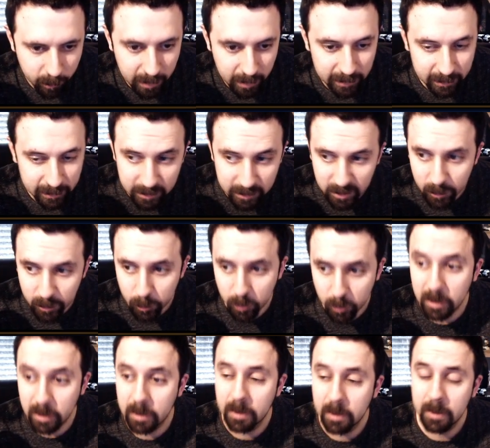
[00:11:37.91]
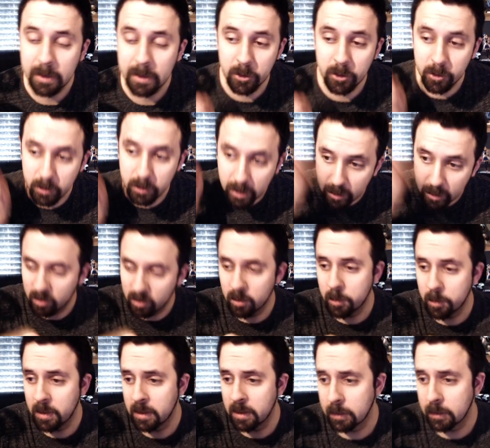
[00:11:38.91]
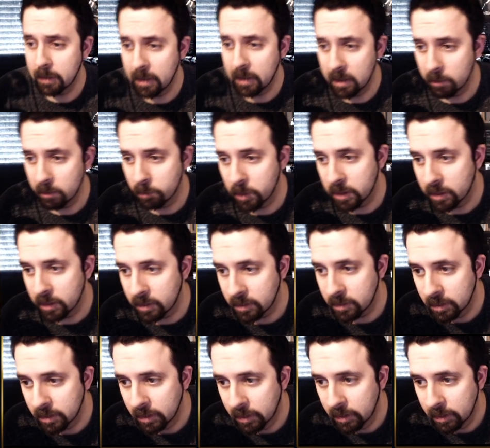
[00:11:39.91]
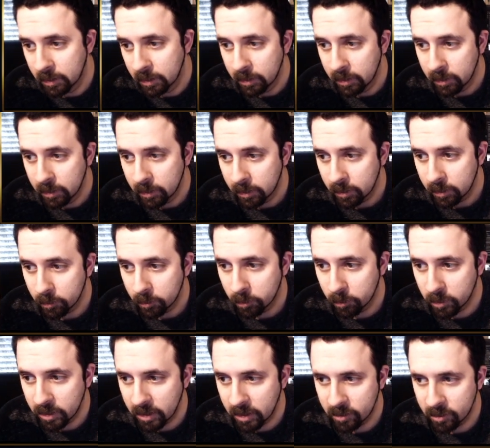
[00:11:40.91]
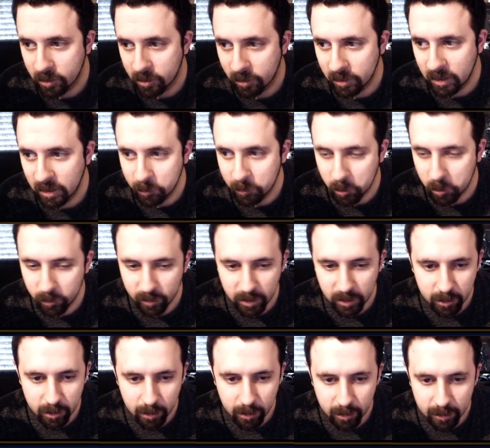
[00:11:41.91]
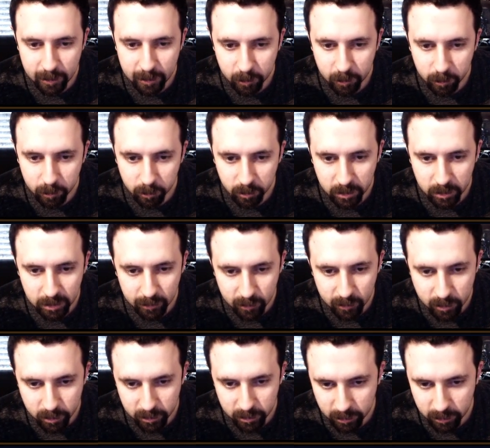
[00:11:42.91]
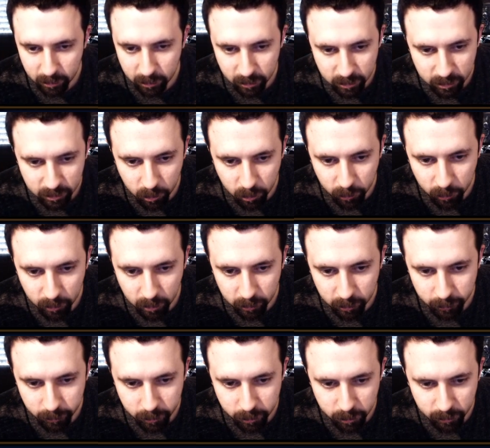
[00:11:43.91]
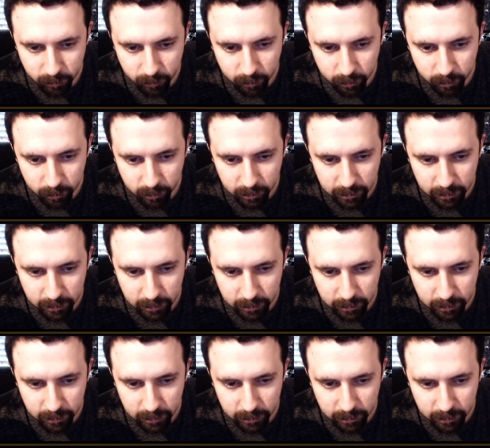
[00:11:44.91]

At this point, it should definitely be in the game because we got to start getting more value out of these older Neo Visions that are just no longer useful.